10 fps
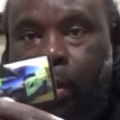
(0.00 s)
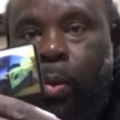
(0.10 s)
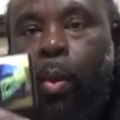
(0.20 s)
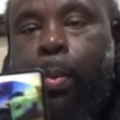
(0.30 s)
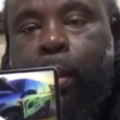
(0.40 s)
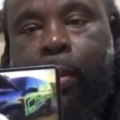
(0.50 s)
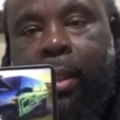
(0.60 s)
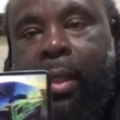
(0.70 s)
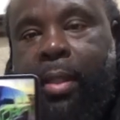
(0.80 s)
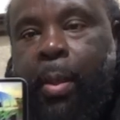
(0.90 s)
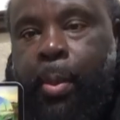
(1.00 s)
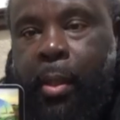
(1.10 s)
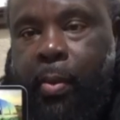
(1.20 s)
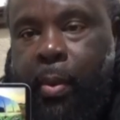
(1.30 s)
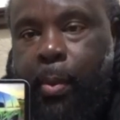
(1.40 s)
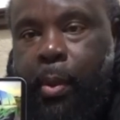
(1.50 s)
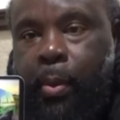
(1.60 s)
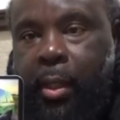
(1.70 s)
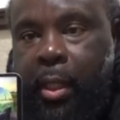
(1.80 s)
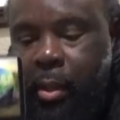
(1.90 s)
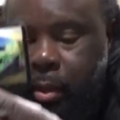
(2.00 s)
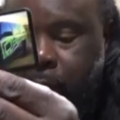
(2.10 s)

don't know what I'm gonna do with that, J P. What am I gonna do with that?